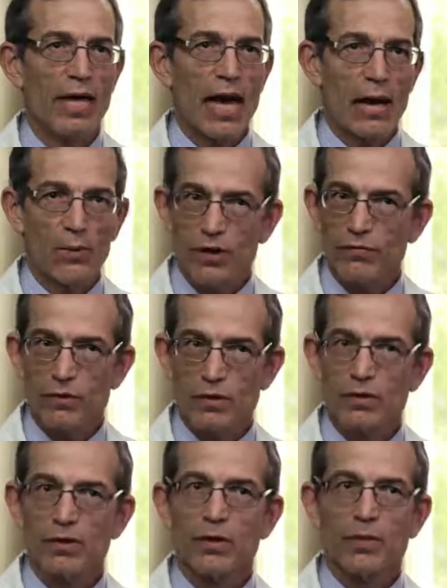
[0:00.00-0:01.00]

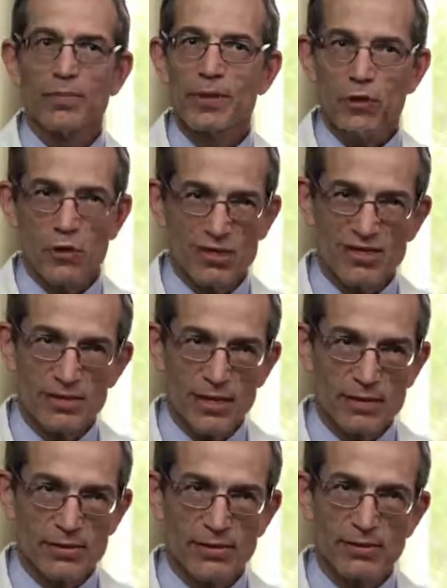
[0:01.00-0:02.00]
However, because the
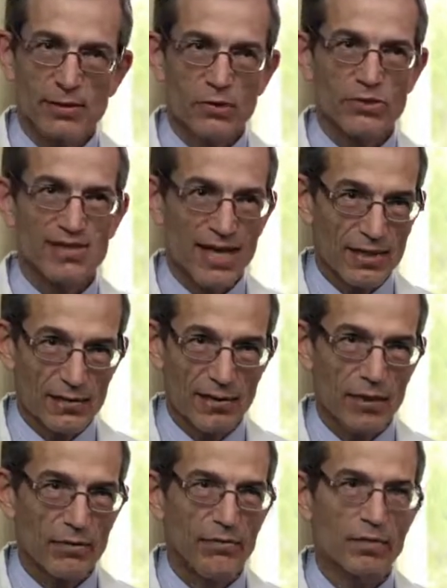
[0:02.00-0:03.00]
test is so
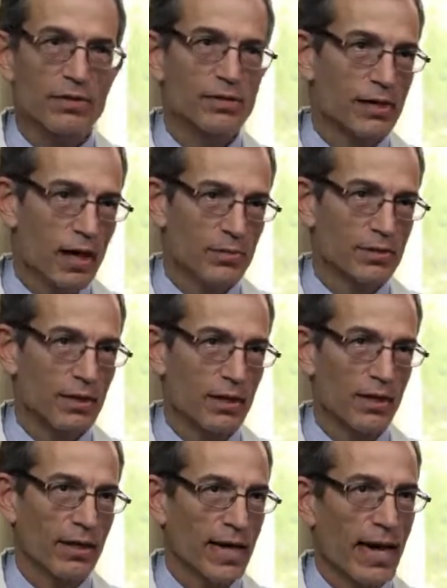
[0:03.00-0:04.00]
sensitive, this comes on
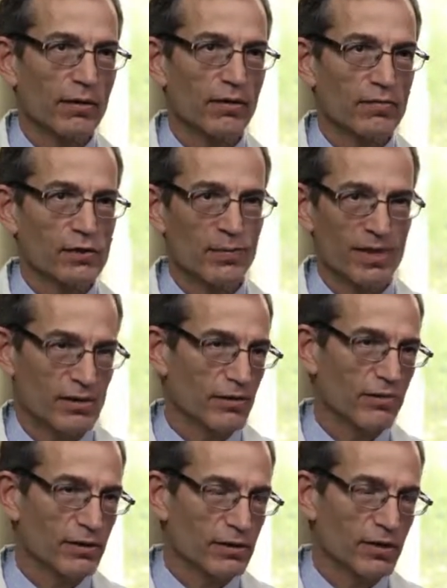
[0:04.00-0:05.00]
account of
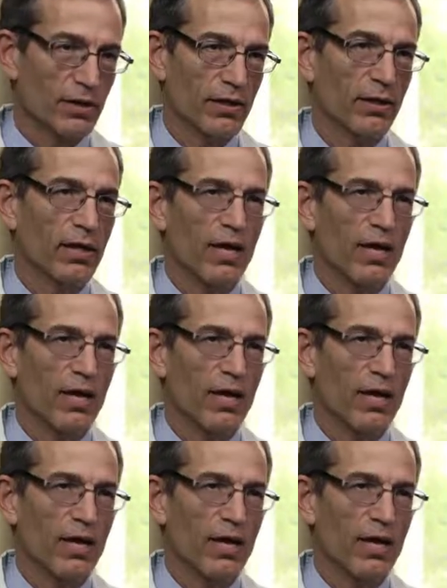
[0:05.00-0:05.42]
specificity,